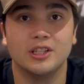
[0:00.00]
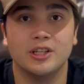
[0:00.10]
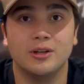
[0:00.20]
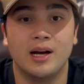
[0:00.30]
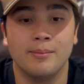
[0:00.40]

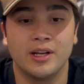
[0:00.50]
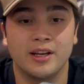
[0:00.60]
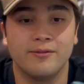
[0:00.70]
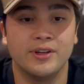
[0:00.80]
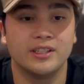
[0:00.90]
So I'm gonna
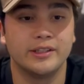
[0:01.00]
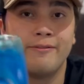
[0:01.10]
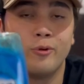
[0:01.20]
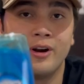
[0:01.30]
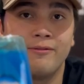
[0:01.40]
give this
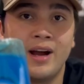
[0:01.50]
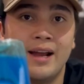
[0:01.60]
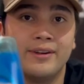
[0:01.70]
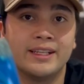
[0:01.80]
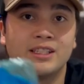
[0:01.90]
4 out of
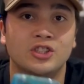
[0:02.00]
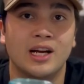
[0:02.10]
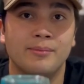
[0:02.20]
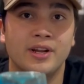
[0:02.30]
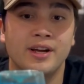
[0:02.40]
5. It gets the
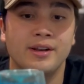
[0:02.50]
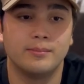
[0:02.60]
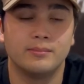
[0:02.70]
job done.